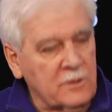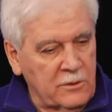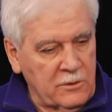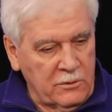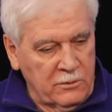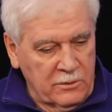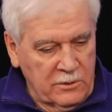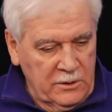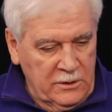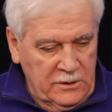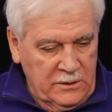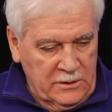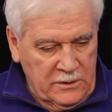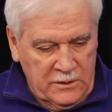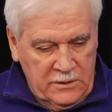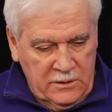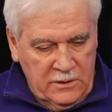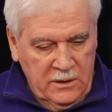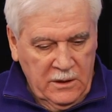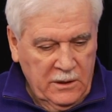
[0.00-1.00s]
stories
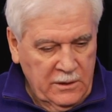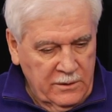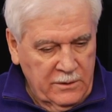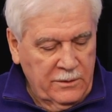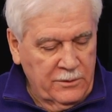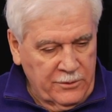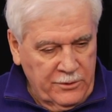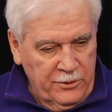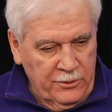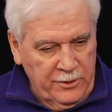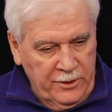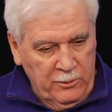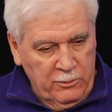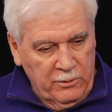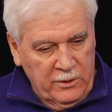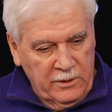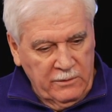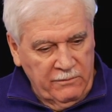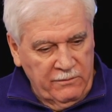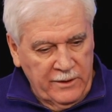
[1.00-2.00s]
and the
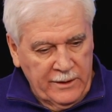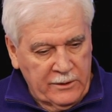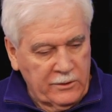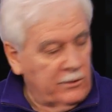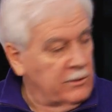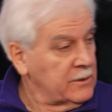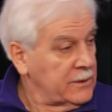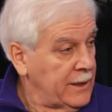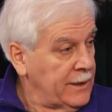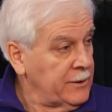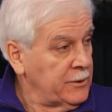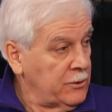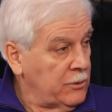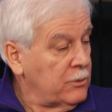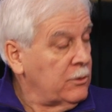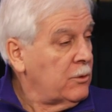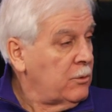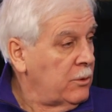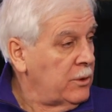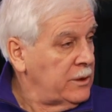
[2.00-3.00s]
31 veterans, I
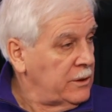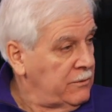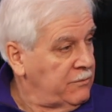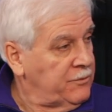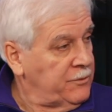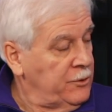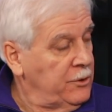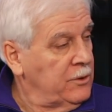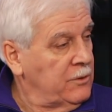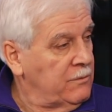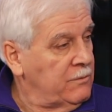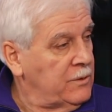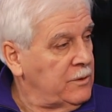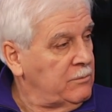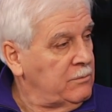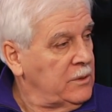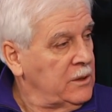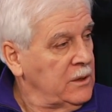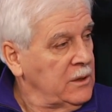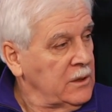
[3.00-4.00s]
know quite a few of
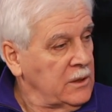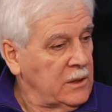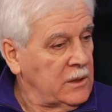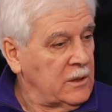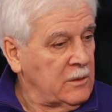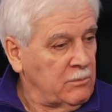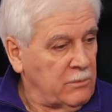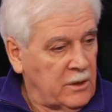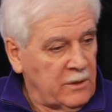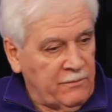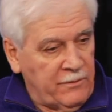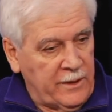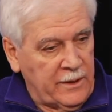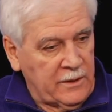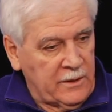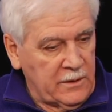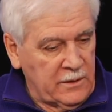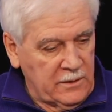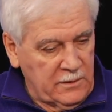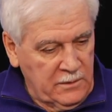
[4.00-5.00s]
them. Uh, matter of
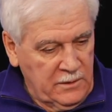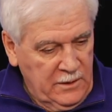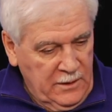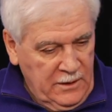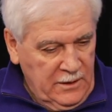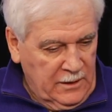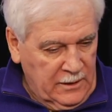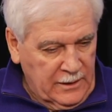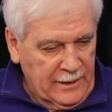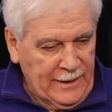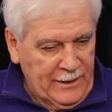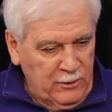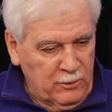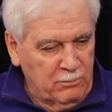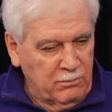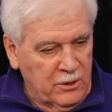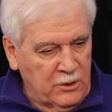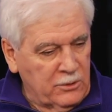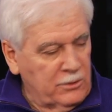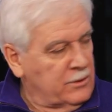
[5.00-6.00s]
fact, uh, Lyle
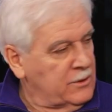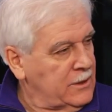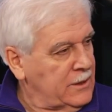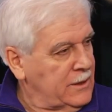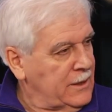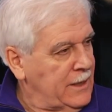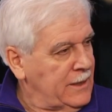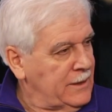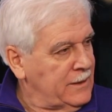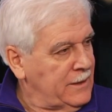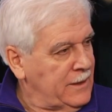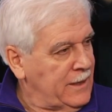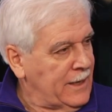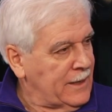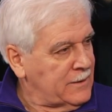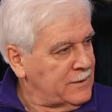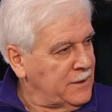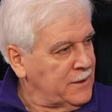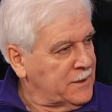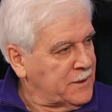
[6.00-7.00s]
Bowes, the guy that
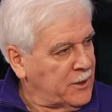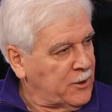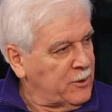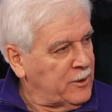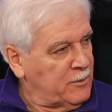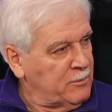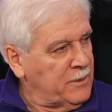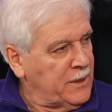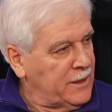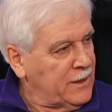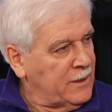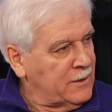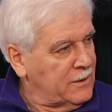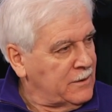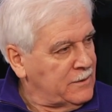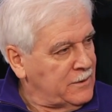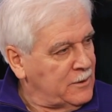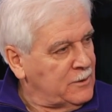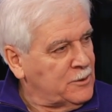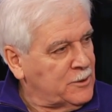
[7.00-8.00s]
actually carried me out
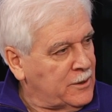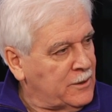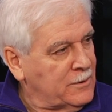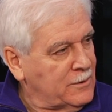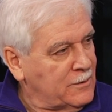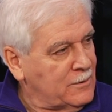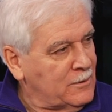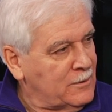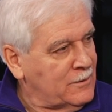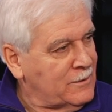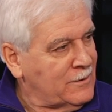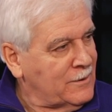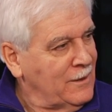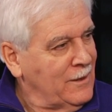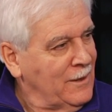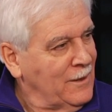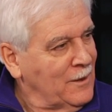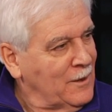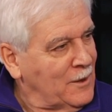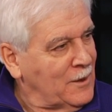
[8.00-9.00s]
of the jungles,
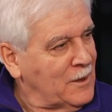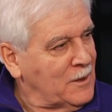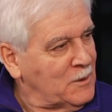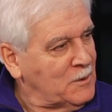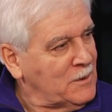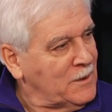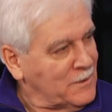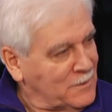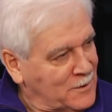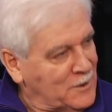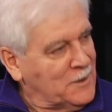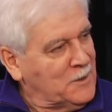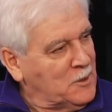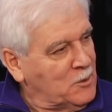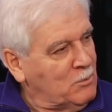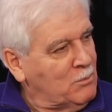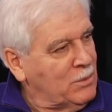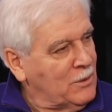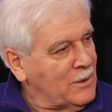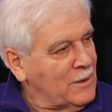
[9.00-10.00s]
uh, is in the
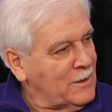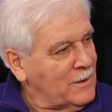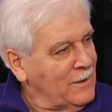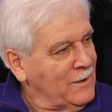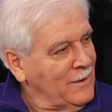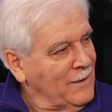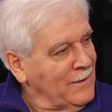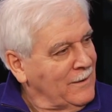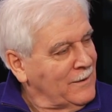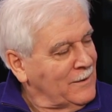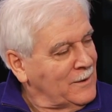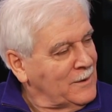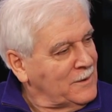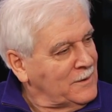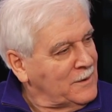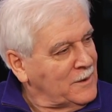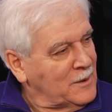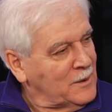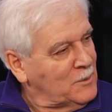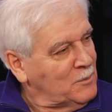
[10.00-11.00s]
book.
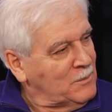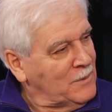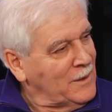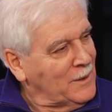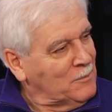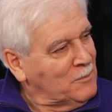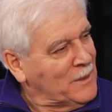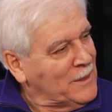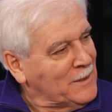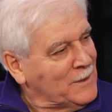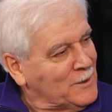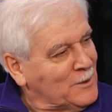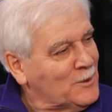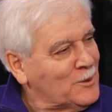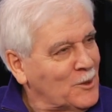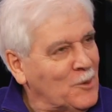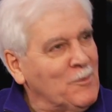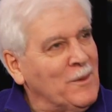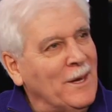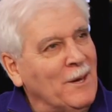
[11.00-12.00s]
And um, I mean,
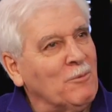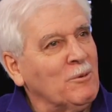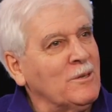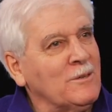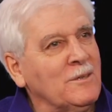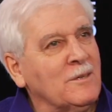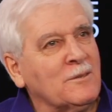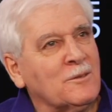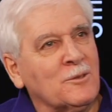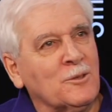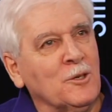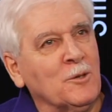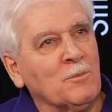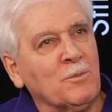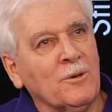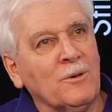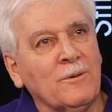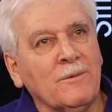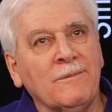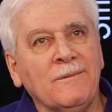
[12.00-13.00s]
to me, it was just
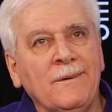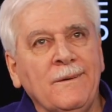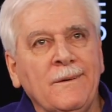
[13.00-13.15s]
super